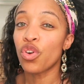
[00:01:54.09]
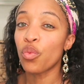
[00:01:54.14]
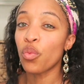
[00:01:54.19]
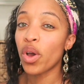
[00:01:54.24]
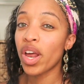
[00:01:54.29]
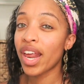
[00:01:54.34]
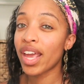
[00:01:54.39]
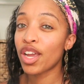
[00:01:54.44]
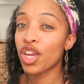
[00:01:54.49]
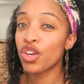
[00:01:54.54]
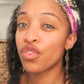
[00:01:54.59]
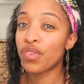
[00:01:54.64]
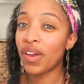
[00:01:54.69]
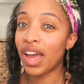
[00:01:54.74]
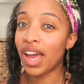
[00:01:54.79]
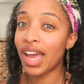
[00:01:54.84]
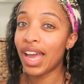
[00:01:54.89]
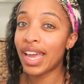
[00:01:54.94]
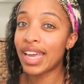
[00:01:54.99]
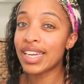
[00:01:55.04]
From what I could
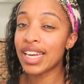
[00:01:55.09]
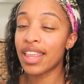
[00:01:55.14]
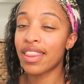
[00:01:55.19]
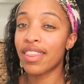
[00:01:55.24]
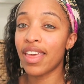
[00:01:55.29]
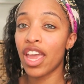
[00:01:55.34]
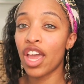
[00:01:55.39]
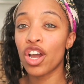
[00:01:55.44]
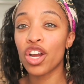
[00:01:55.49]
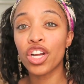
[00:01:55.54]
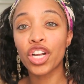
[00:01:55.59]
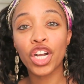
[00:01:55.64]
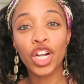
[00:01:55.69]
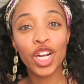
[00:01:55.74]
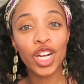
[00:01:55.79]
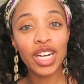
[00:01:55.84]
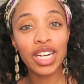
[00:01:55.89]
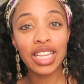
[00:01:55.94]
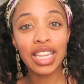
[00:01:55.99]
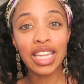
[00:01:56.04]
find, they are
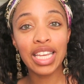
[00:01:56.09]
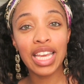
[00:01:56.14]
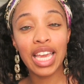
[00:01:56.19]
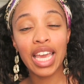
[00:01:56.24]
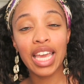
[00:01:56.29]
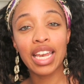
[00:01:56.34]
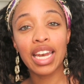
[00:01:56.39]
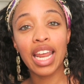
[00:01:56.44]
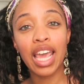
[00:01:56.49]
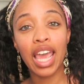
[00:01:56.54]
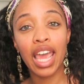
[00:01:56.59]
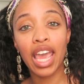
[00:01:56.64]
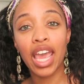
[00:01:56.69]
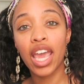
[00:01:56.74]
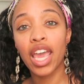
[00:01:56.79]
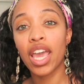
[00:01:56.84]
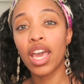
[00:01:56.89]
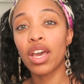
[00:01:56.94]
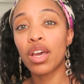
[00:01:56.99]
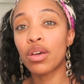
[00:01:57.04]
currently in
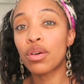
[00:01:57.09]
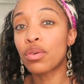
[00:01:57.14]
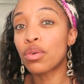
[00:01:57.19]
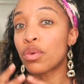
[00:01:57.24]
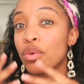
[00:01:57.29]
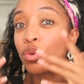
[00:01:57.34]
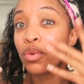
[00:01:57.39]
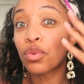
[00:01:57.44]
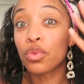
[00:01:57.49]
a